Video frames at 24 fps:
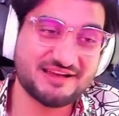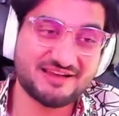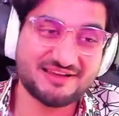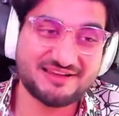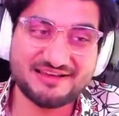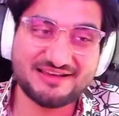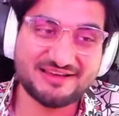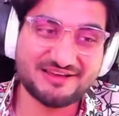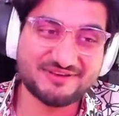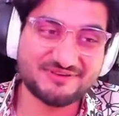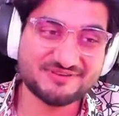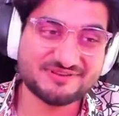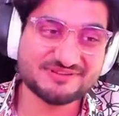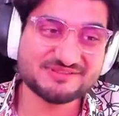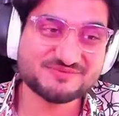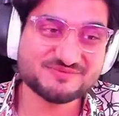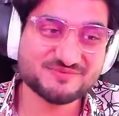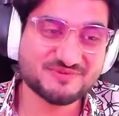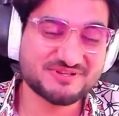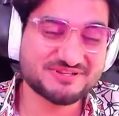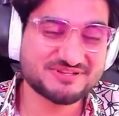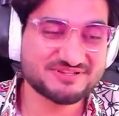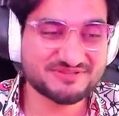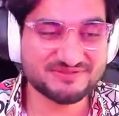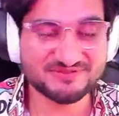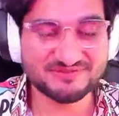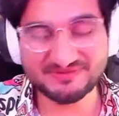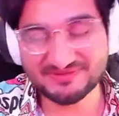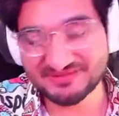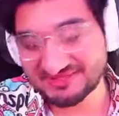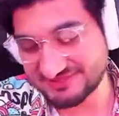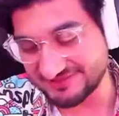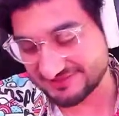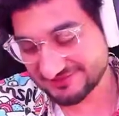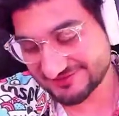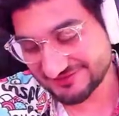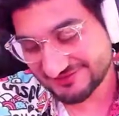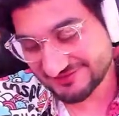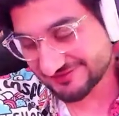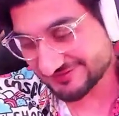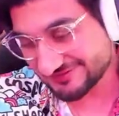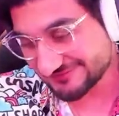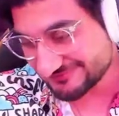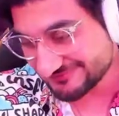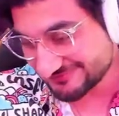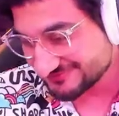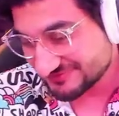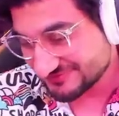How does one do that, you
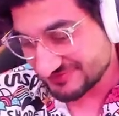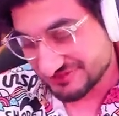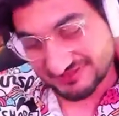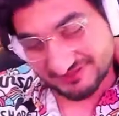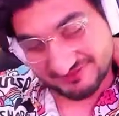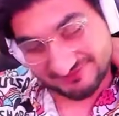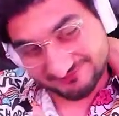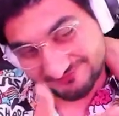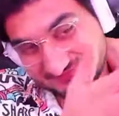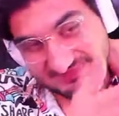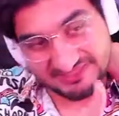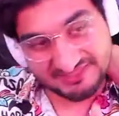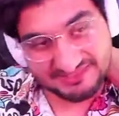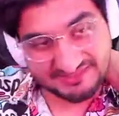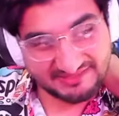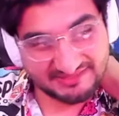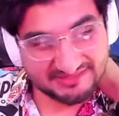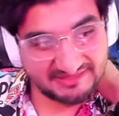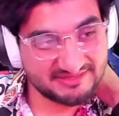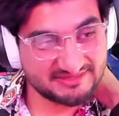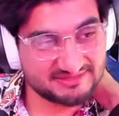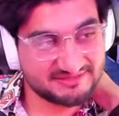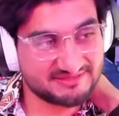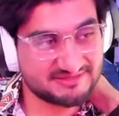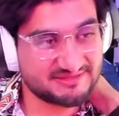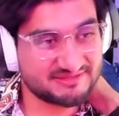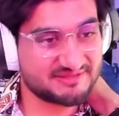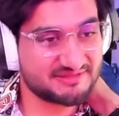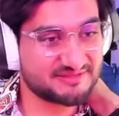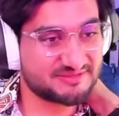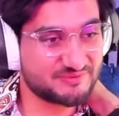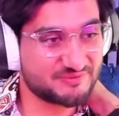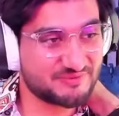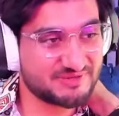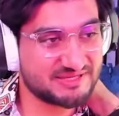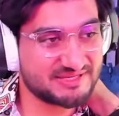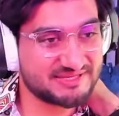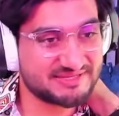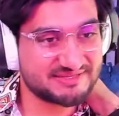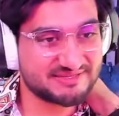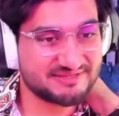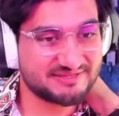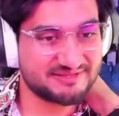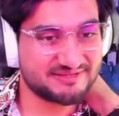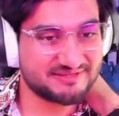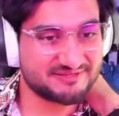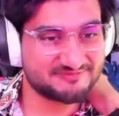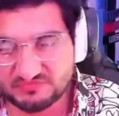know? Well, like that, like the way he
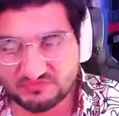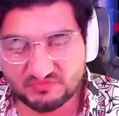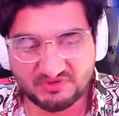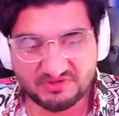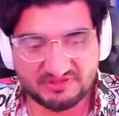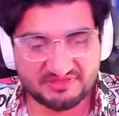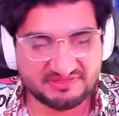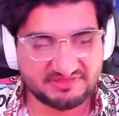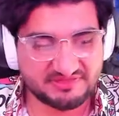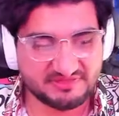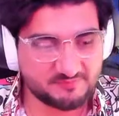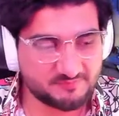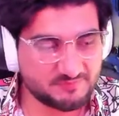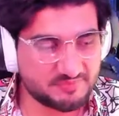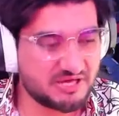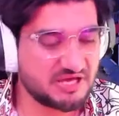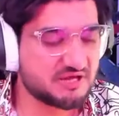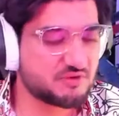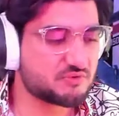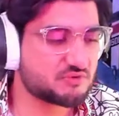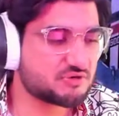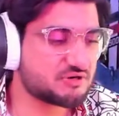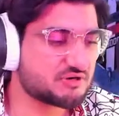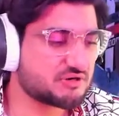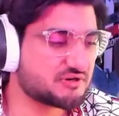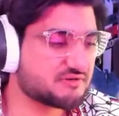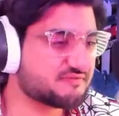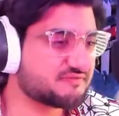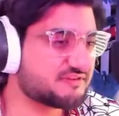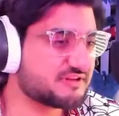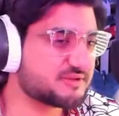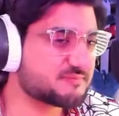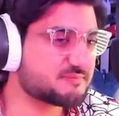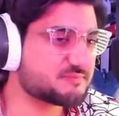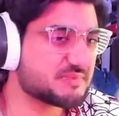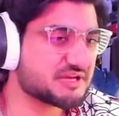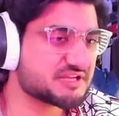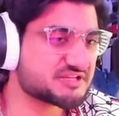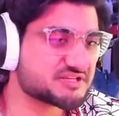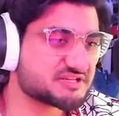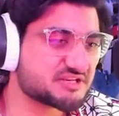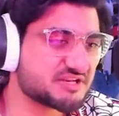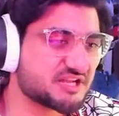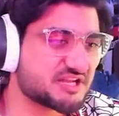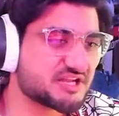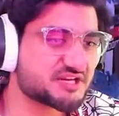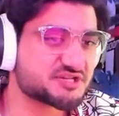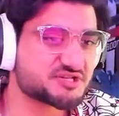did it. With the power of
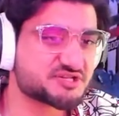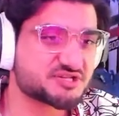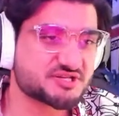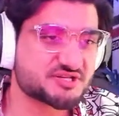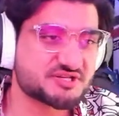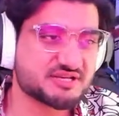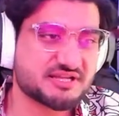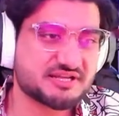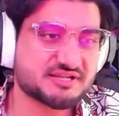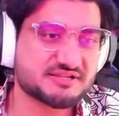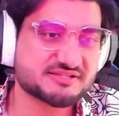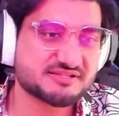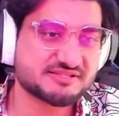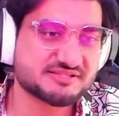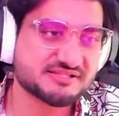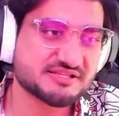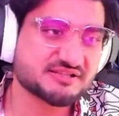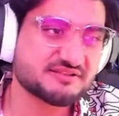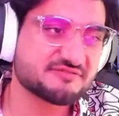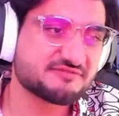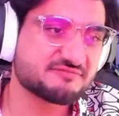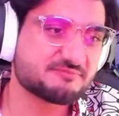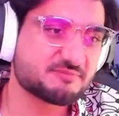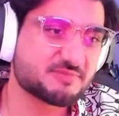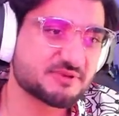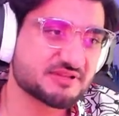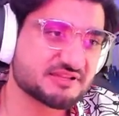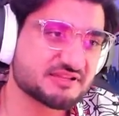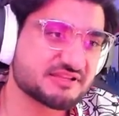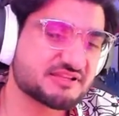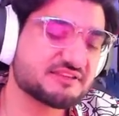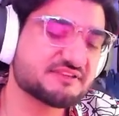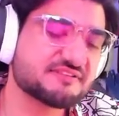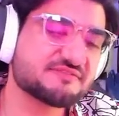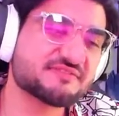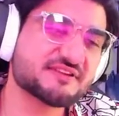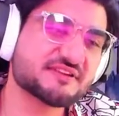imagination and self-belief